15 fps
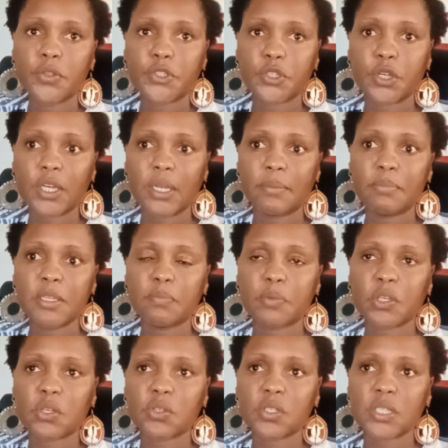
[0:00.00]
Do you know what I mean?
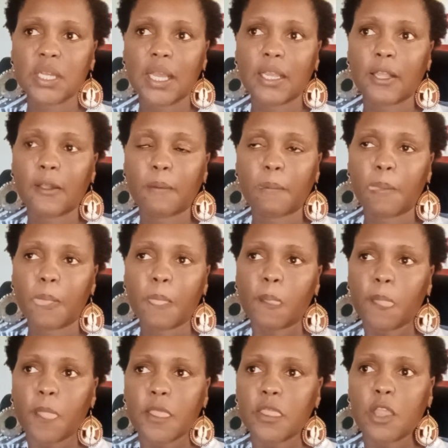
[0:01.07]
Because, like,
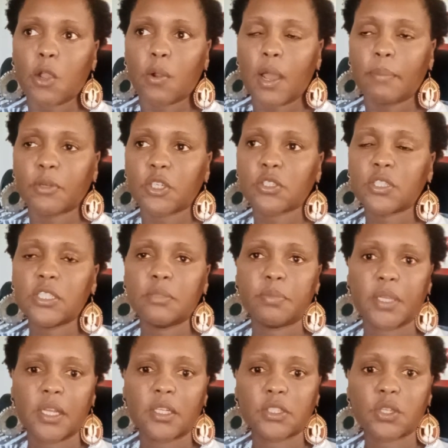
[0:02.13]
no, I'm not going to
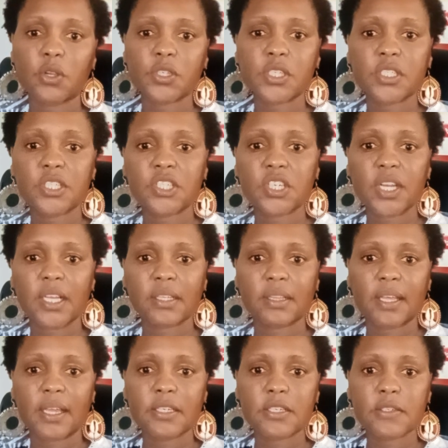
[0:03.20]
be held hostage like
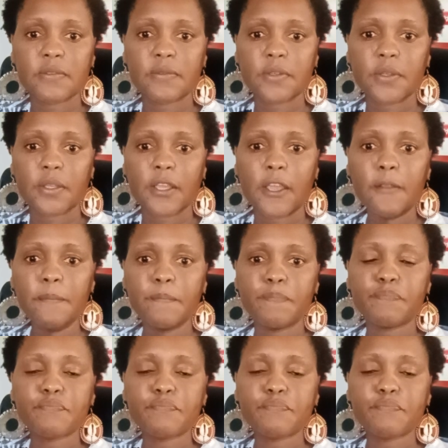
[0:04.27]
that. Okay.